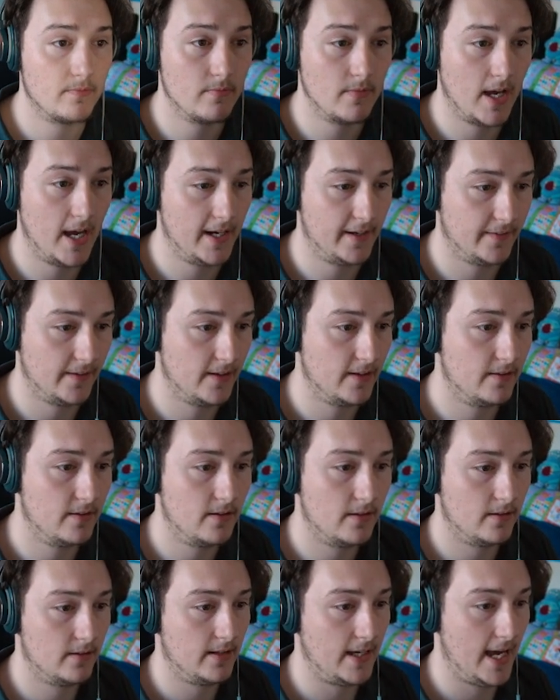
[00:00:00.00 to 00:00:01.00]
I can then
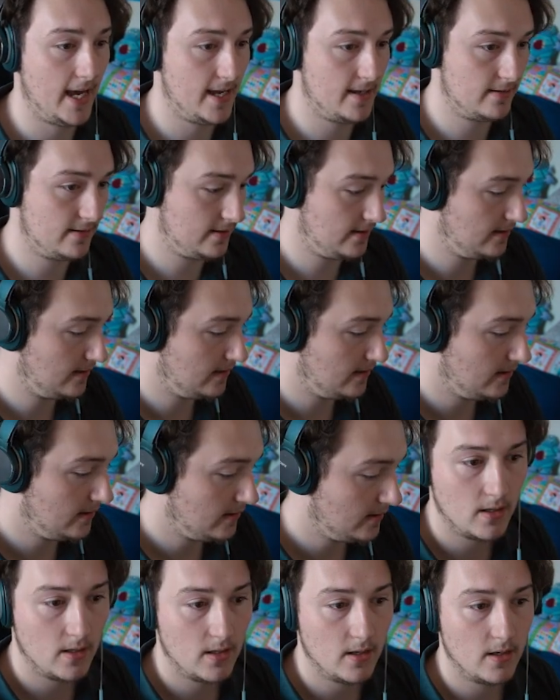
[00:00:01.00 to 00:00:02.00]
cast
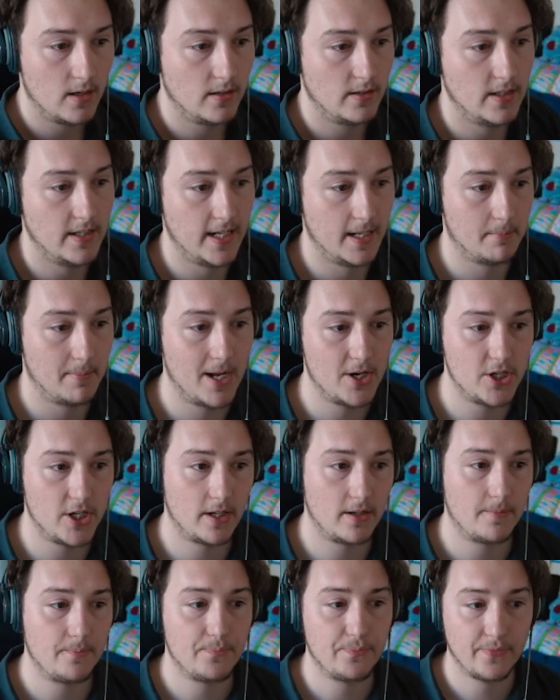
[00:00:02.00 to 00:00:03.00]
Detect Magic,
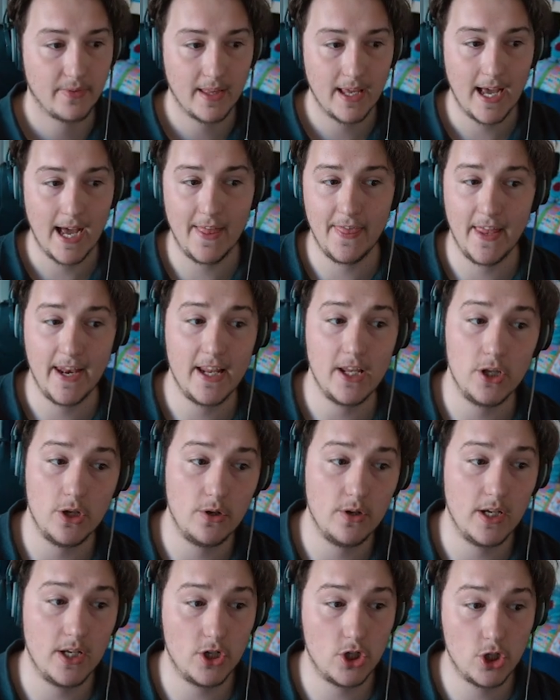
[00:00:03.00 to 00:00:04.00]
and then
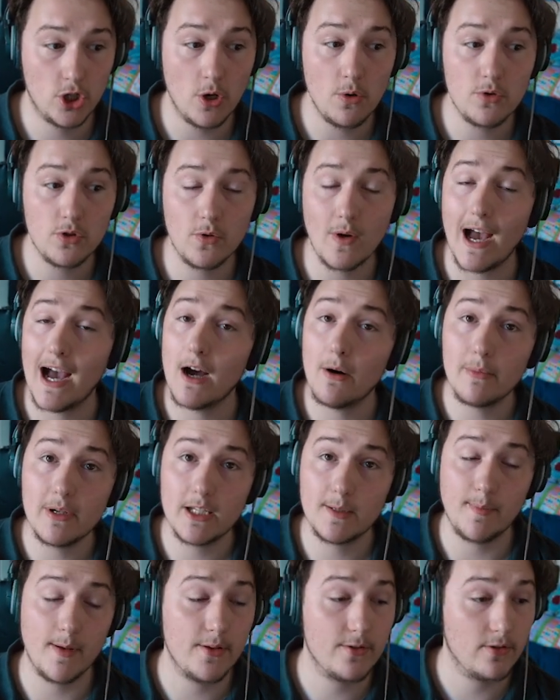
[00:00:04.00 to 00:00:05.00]
it shows you how many
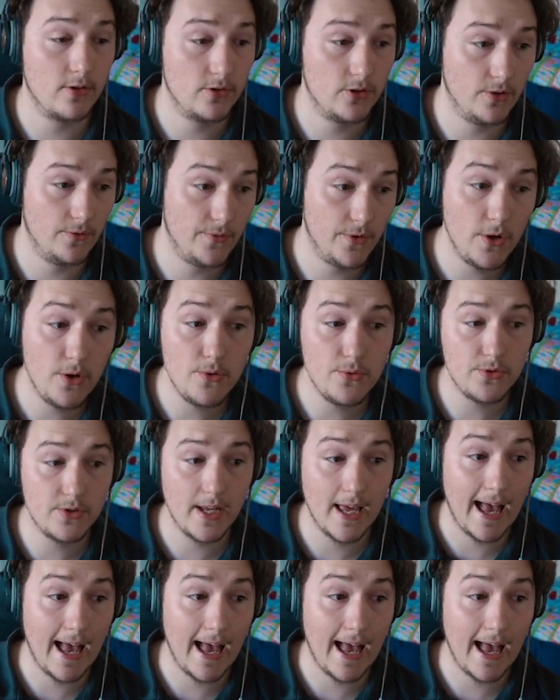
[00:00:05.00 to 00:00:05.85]
spell slots you've used,